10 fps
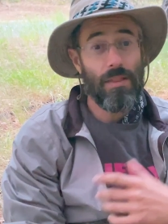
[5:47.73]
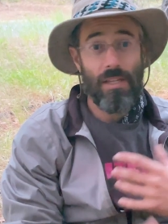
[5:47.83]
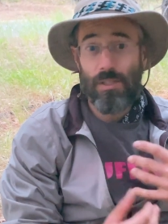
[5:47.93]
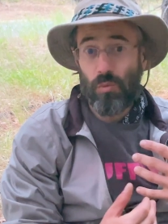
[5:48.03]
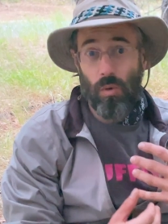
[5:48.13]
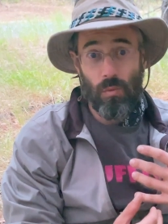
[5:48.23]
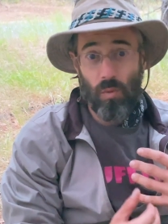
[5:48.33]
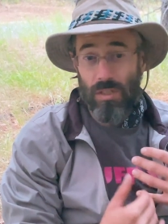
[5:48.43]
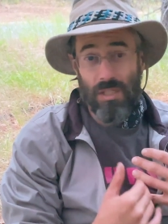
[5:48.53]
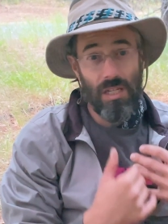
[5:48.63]
this one
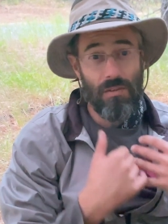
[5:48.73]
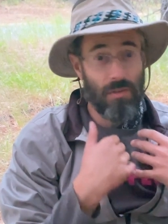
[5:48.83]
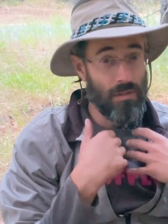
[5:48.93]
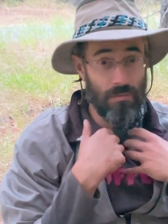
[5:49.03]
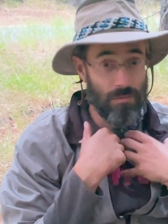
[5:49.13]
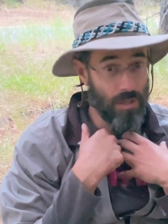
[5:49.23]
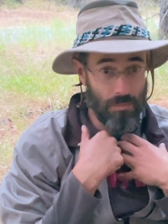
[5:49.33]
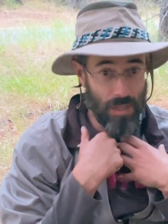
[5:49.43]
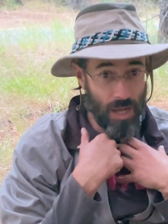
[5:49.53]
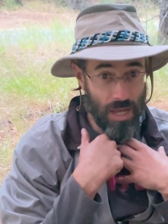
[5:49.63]
wasn't even
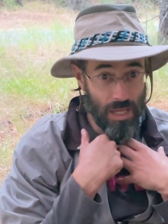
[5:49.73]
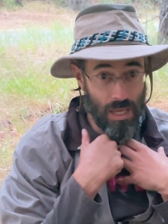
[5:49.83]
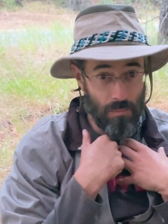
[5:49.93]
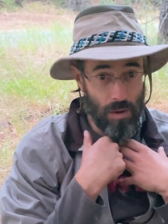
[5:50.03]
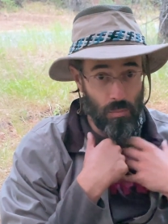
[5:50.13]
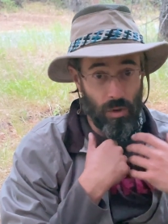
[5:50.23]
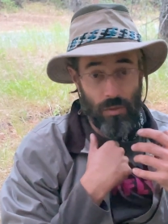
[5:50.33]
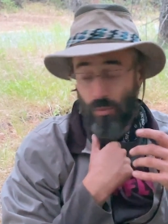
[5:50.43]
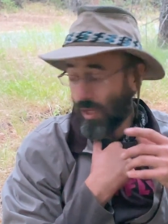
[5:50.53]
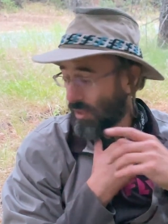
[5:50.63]
something I came up
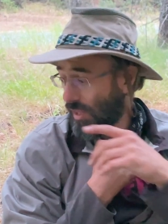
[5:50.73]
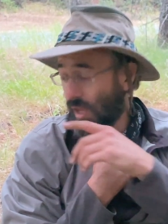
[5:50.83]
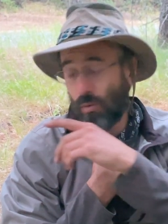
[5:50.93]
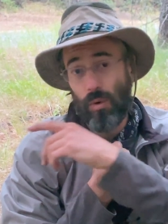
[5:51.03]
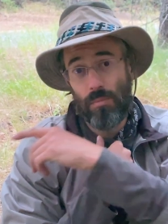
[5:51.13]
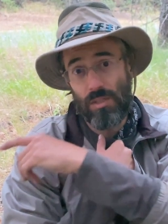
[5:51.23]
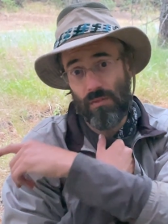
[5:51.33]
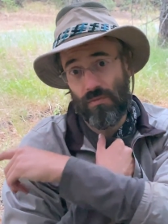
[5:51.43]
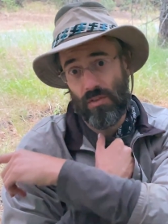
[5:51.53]
with. We can thank Whimsy for